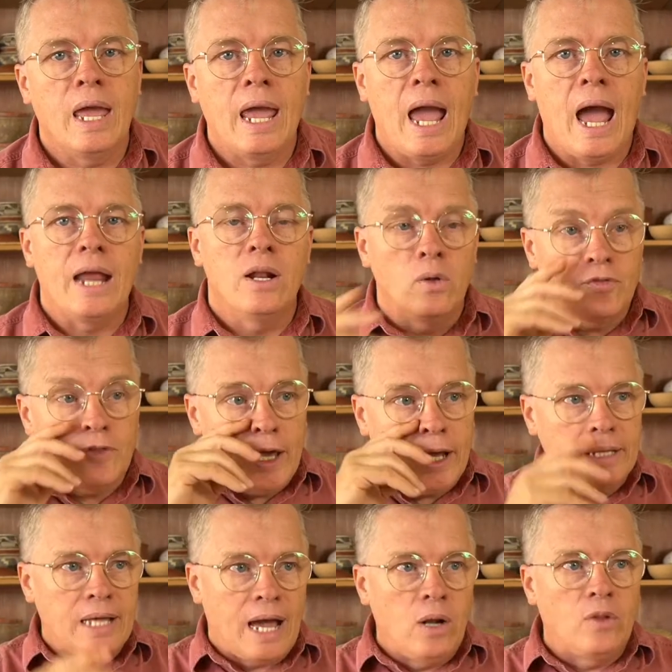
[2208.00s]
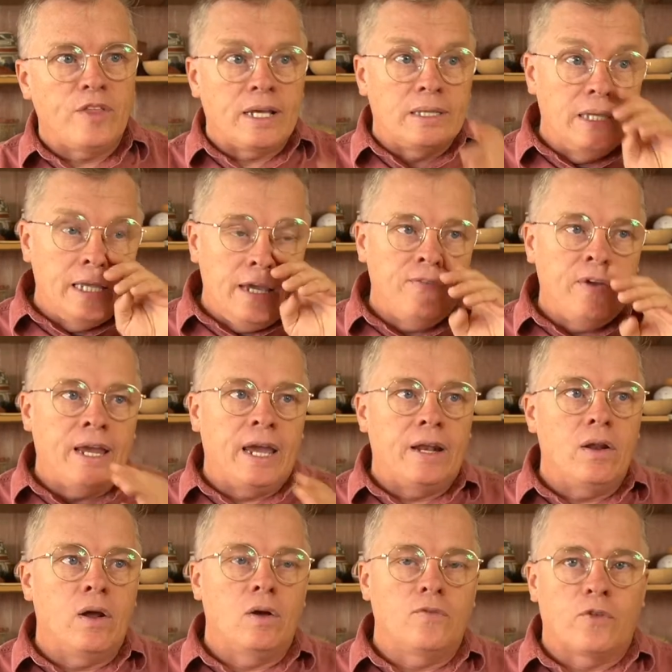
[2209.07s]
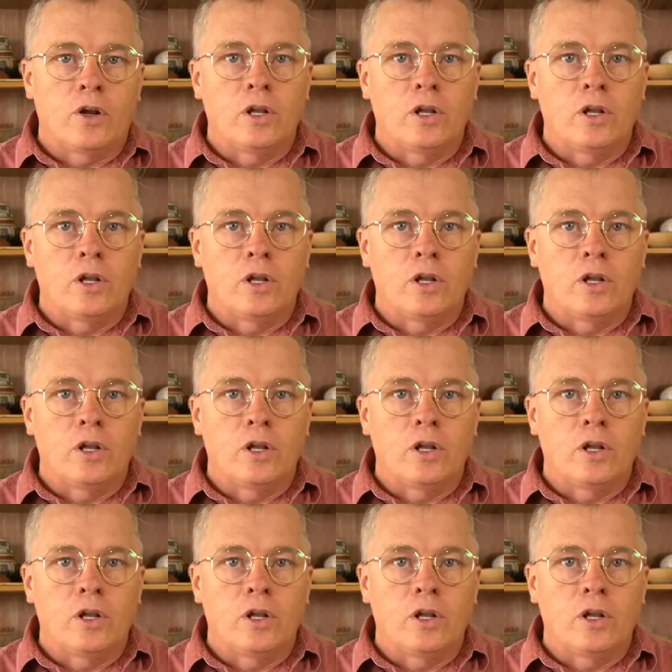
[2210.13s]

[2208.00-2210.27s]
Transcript: I don't think I don't think leaving it for a